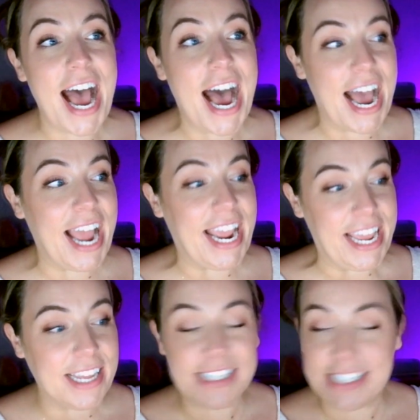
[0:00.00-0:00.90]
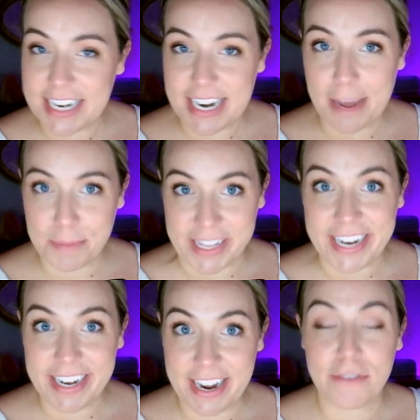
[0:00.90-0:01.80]
I did not
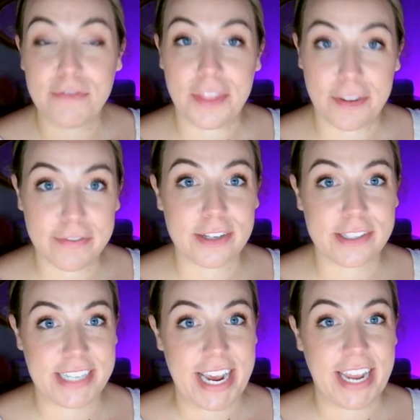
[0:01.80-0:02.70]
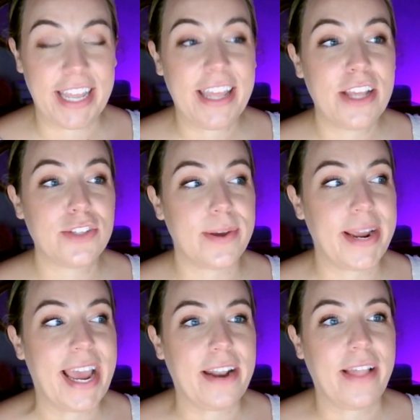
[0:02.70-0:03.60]
plan enough for the first day. So I
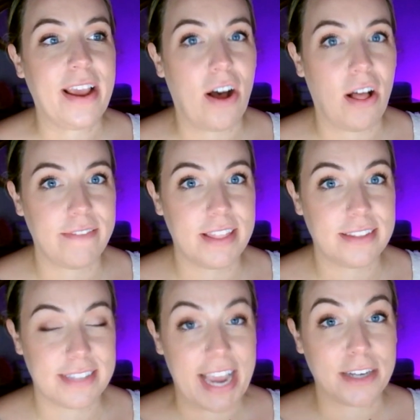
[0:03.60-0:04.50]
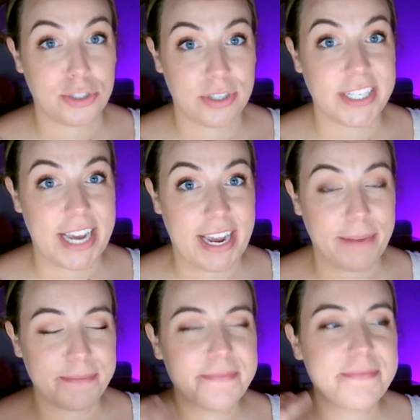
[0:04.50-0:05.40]
had like all of this extra
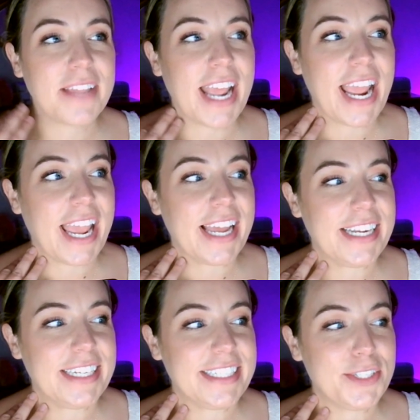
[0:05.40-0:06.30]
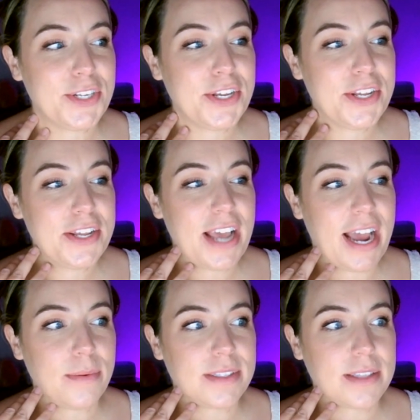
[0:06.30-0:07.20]
time. And
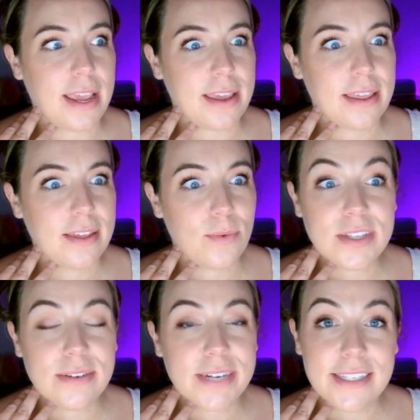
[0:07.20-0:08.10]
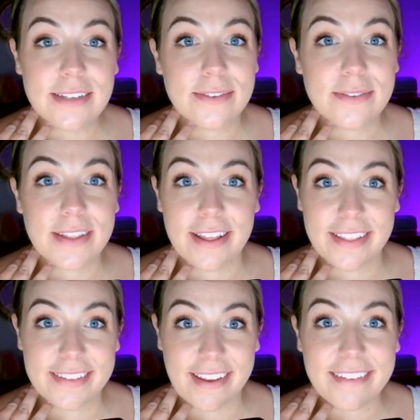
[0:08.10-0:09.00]
I was like, what do I do with all
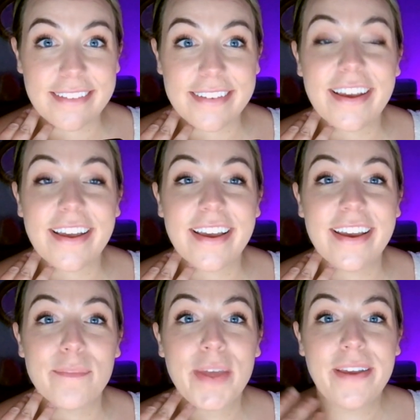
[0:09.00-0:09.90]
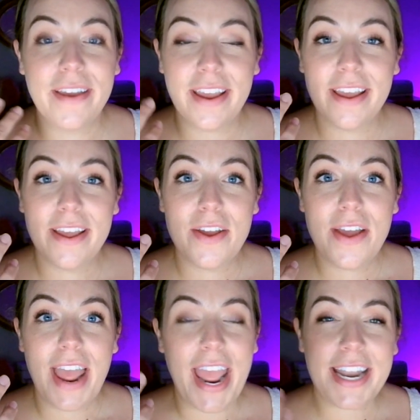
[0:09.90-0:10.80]
this extra time?
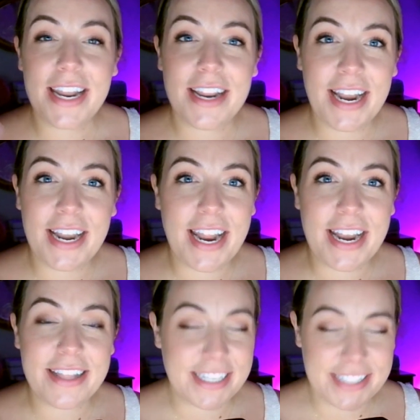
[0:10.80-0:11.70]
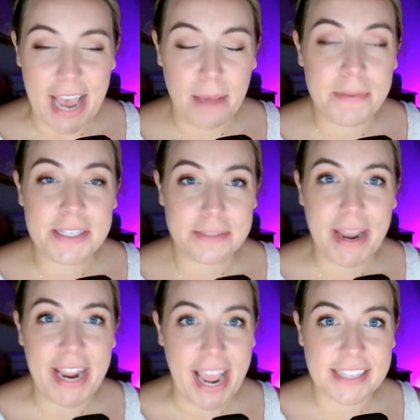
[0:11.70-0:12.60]
And this happened
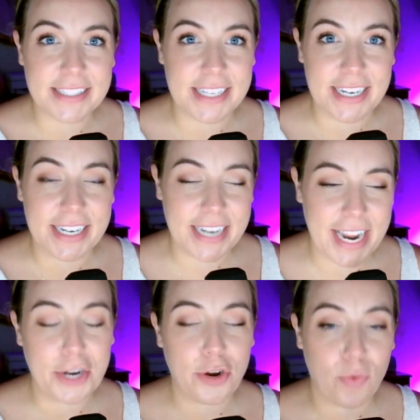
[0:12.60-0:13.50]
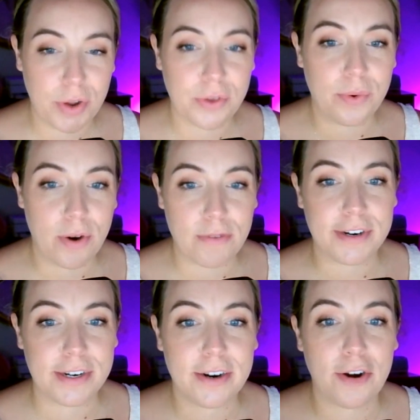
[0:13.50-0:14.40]
by accident. It kind of grew
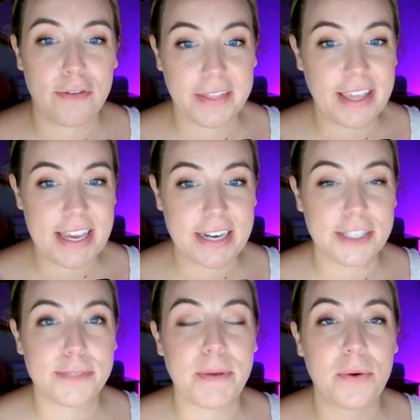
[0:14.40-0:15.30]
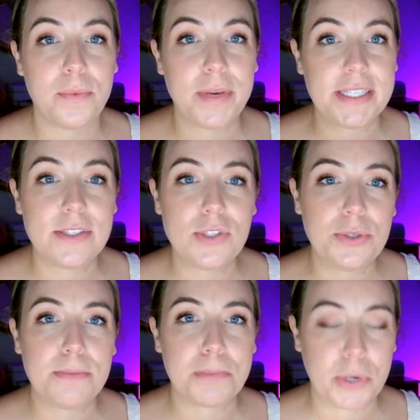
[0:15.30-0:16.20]
over the years, but we did
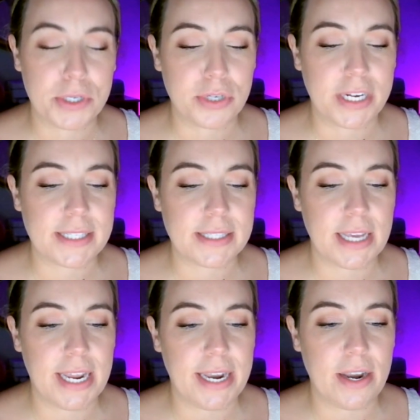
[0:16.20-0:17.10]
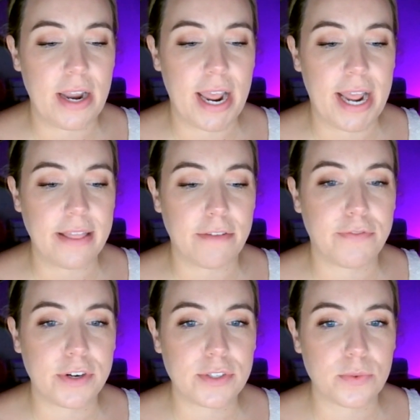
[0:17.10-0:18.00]
student portraits, and the
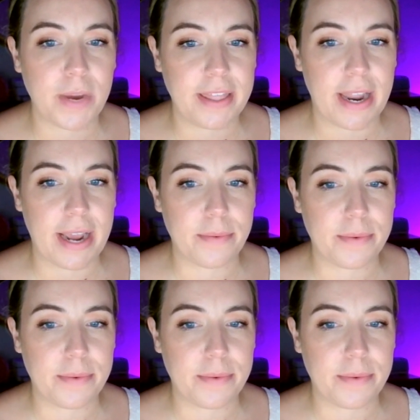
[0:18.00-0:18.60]
first way that I